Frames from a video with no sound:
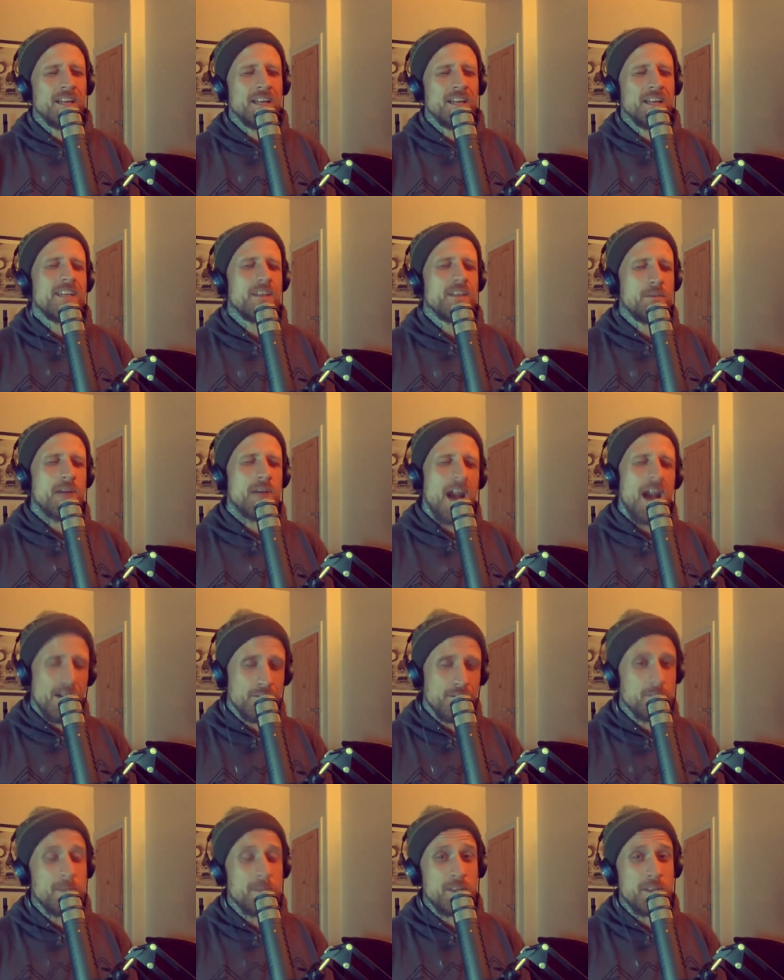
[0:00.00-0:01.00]
You
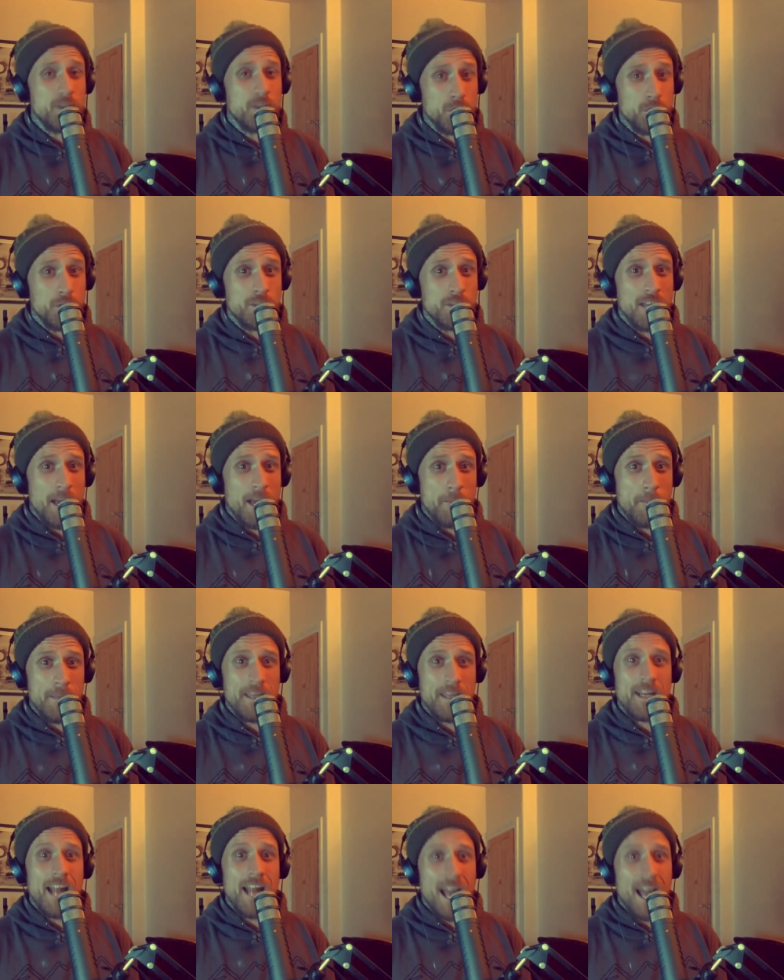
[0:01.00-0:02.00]
have to be good at
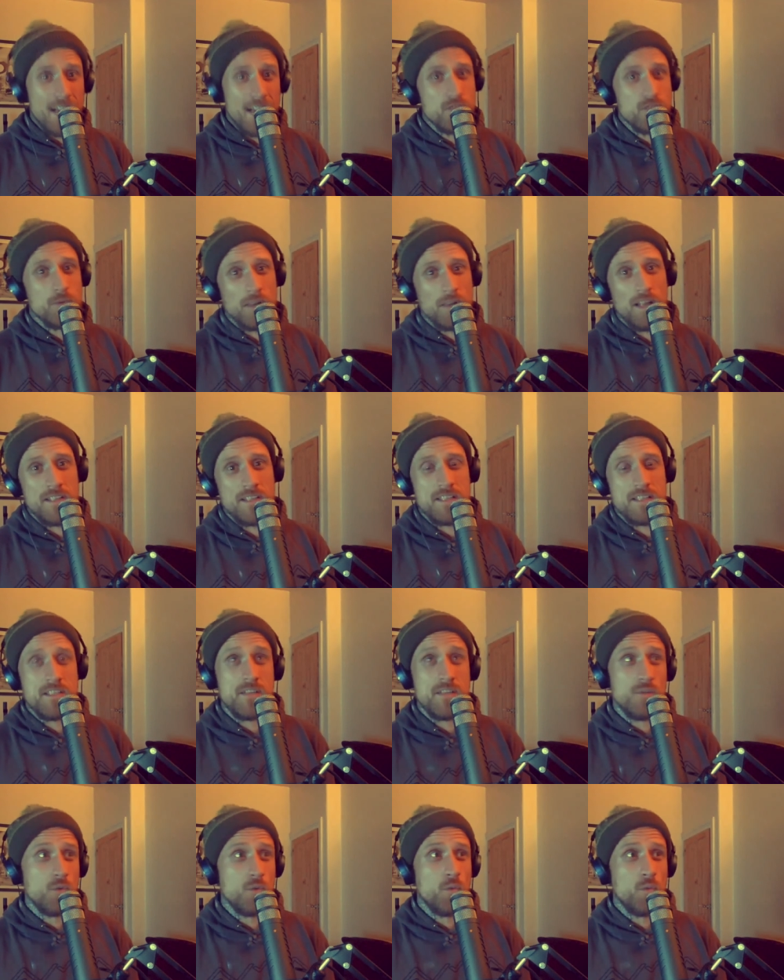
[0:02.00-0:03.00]
being an actual artist
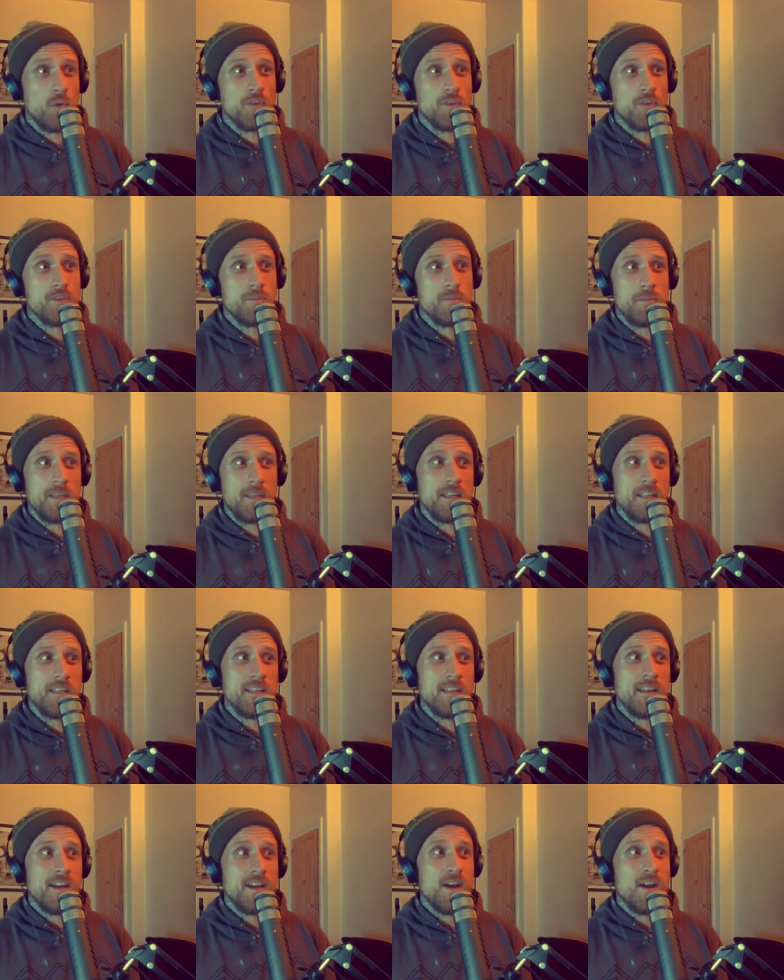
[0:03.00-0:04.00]
if you want to be
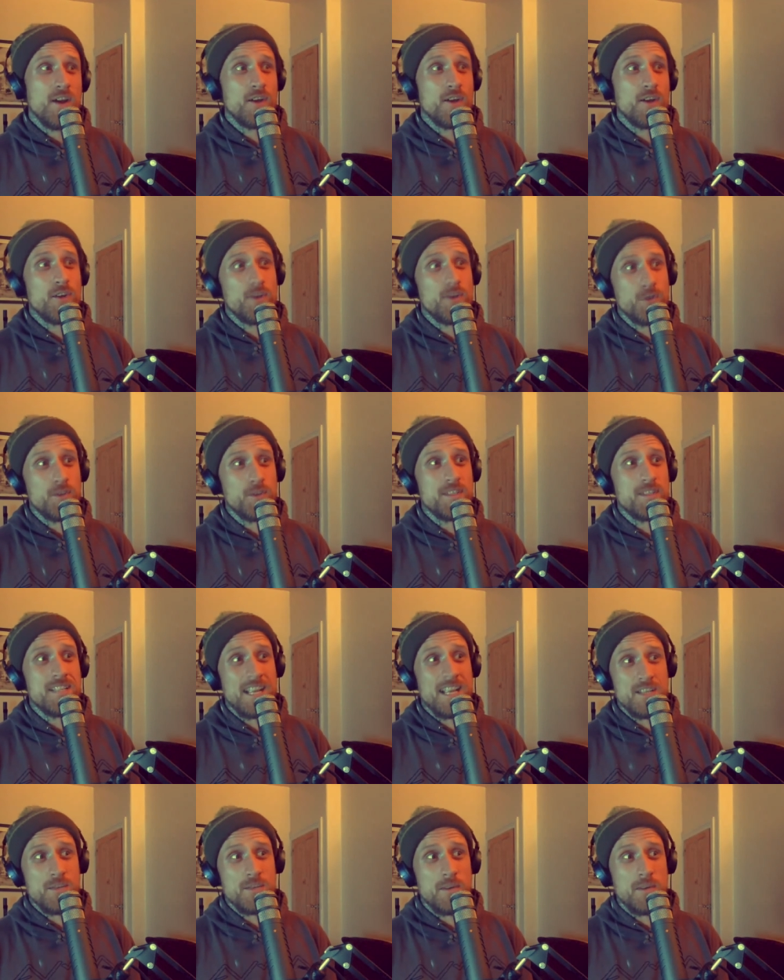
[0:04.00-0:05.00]
a good
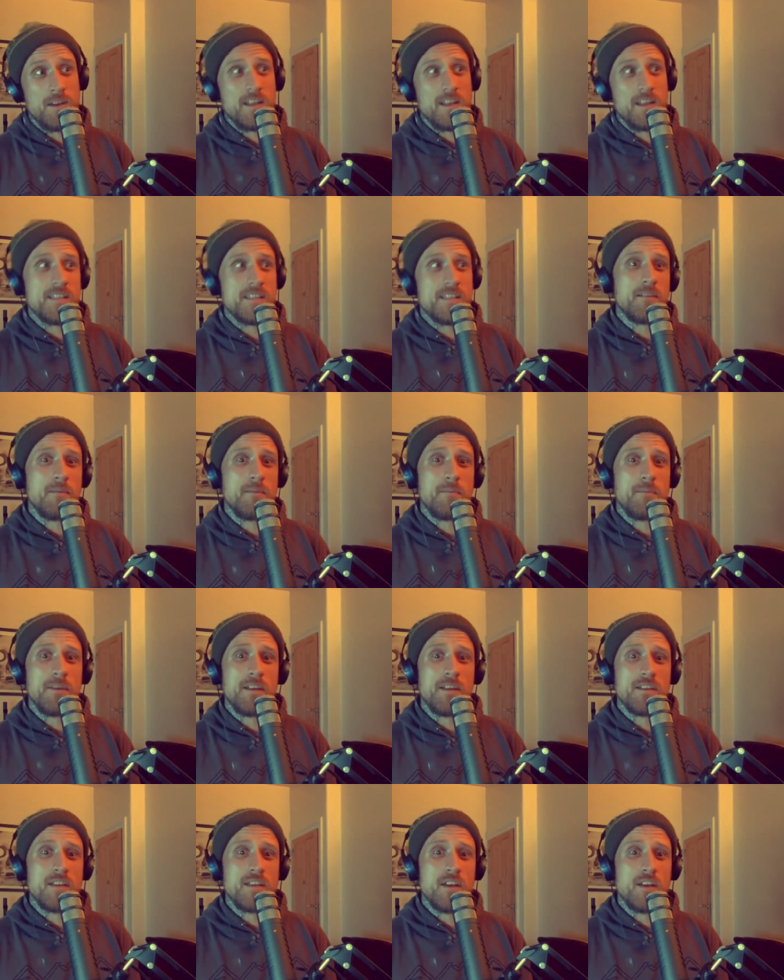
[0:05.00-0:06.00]
tattoo artist. I
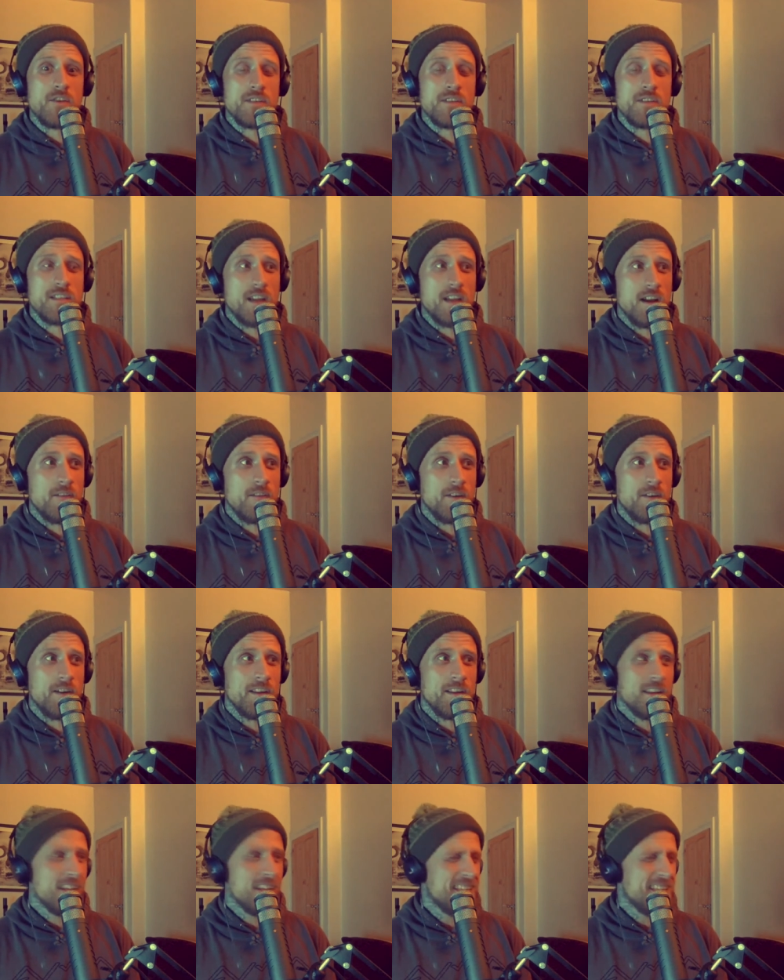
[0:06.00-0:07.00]
remember Chris Garver
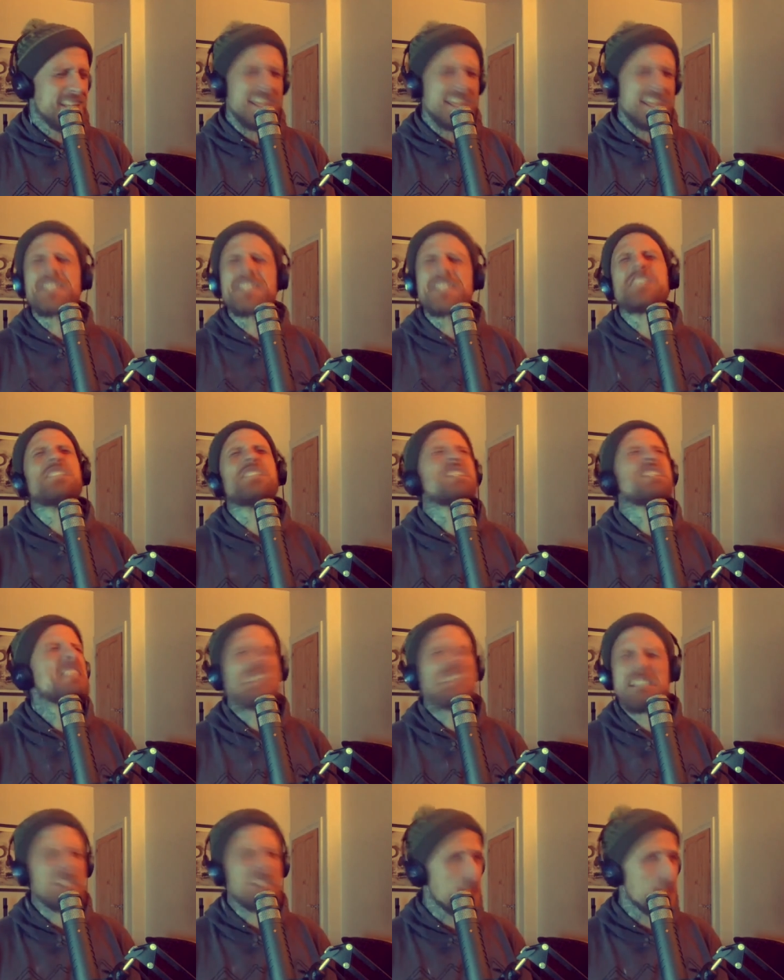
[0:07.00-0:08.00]
years and
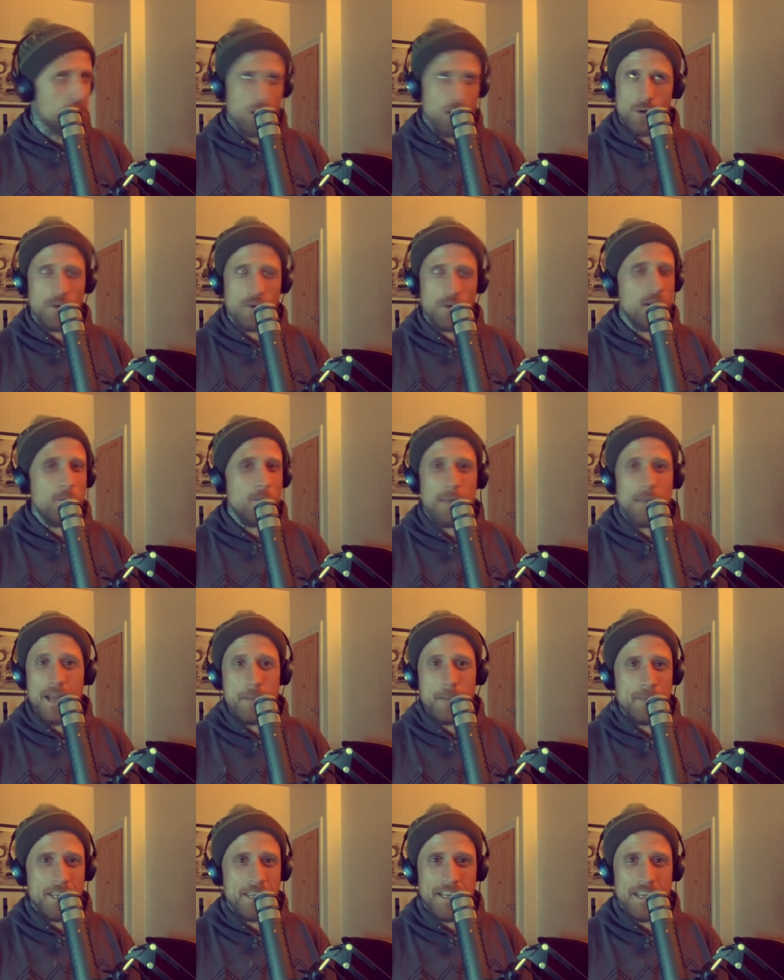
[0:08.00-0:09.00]
years ago on
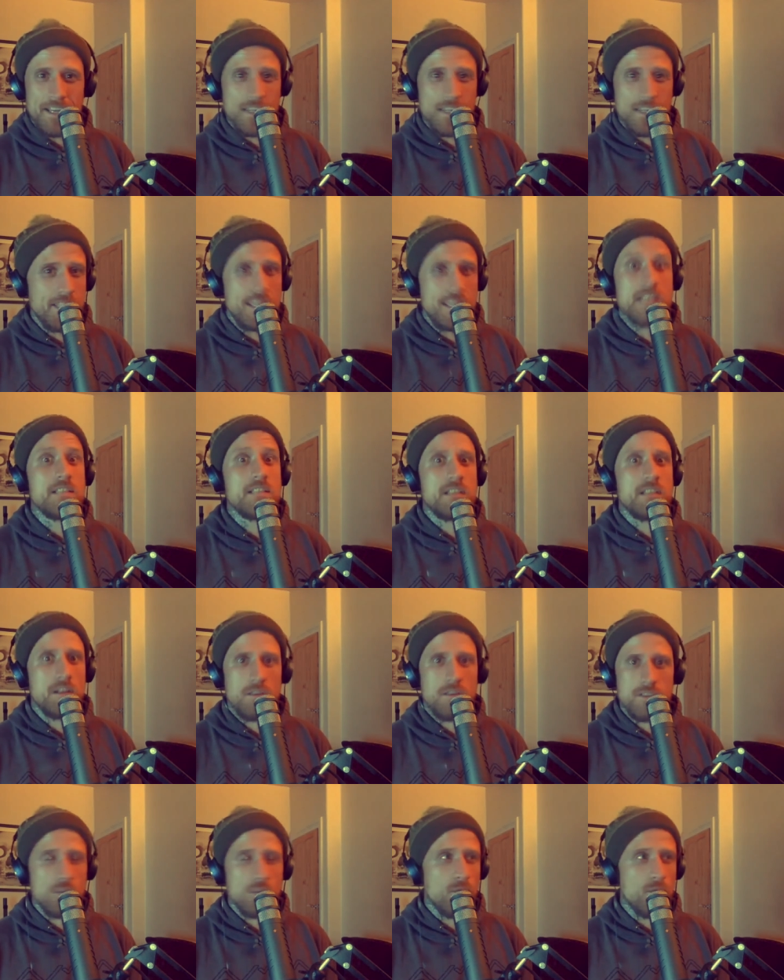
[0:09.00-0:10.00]
Miami Ink. Years
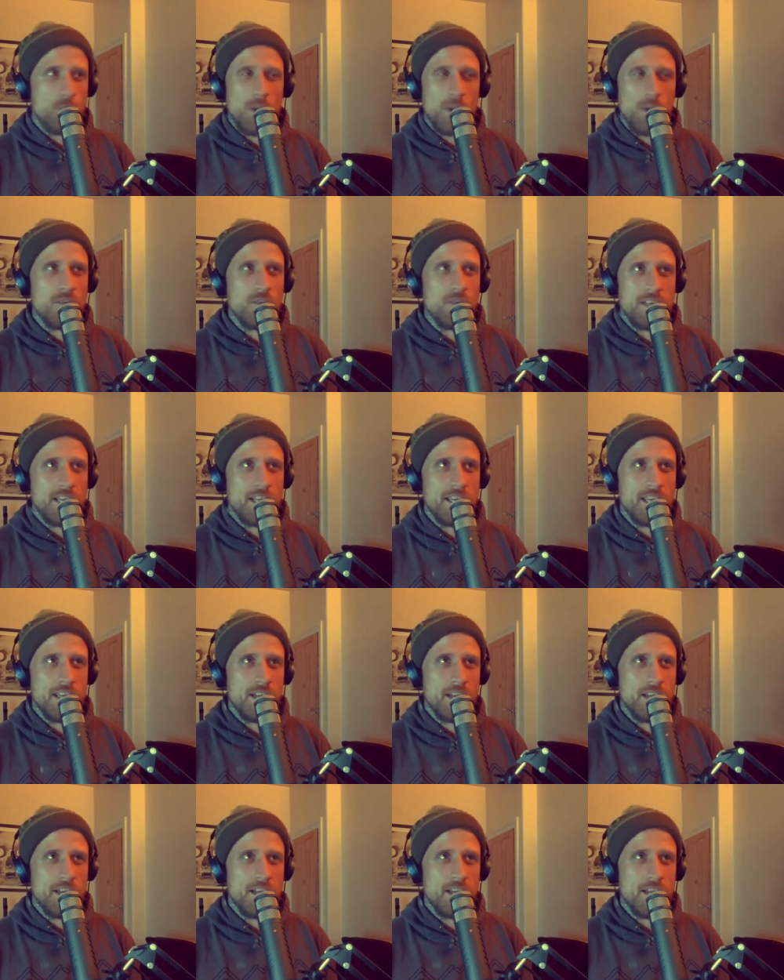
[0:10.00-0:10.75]
ago, it's well over a decade ago.